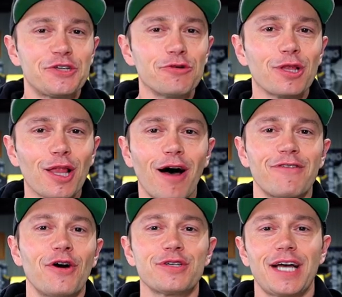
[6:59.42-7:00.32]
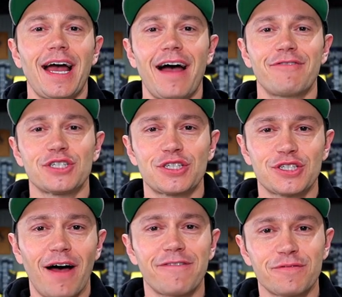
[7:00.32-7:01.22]
do love those. I have a
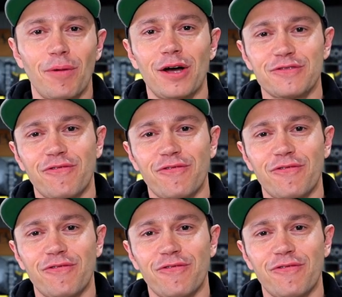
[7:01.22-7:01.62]
soft spots